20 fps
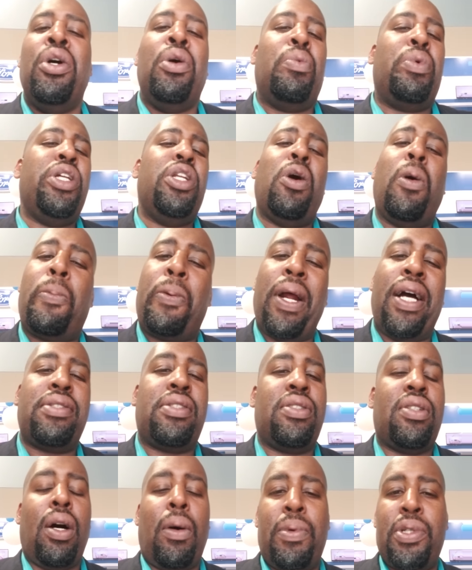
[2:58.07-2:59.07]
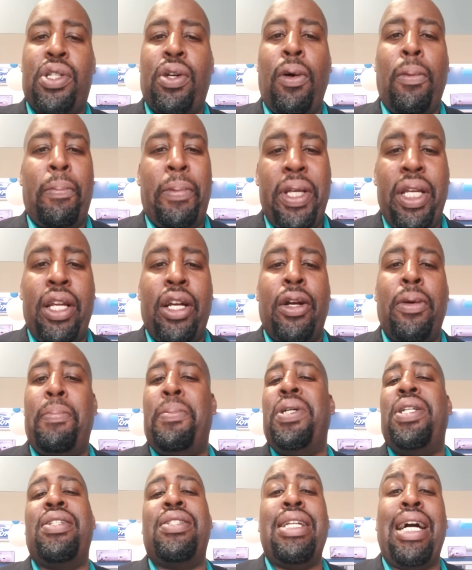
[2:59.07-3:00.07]
We know price is always going to be there,
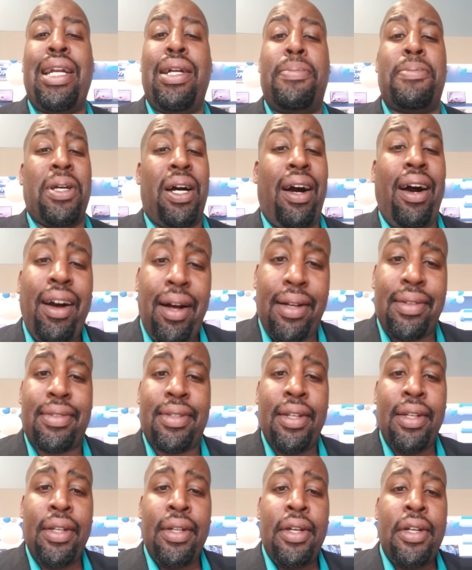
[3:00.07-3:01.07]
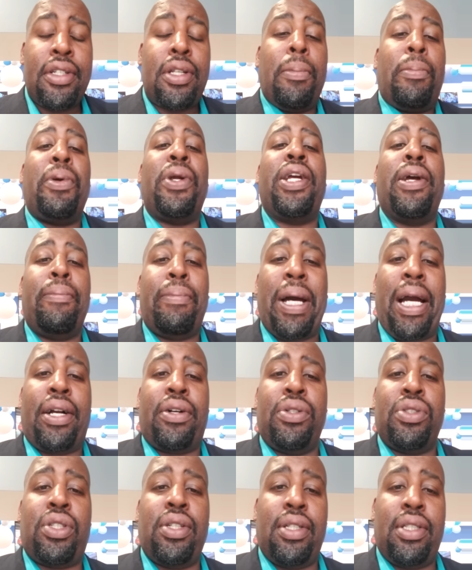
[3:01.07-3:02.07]
but it's not up to us to bring it back
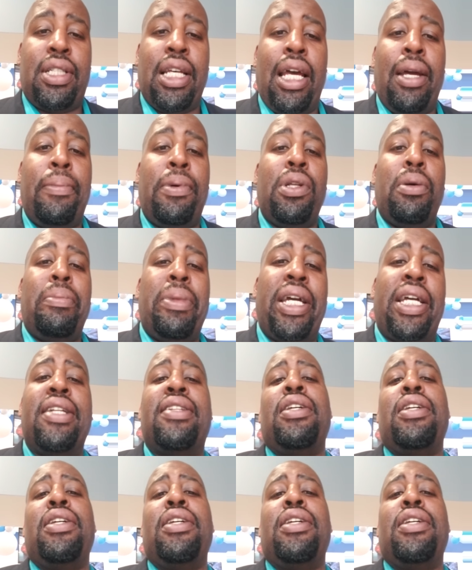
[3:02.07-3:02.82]
onto the table and make it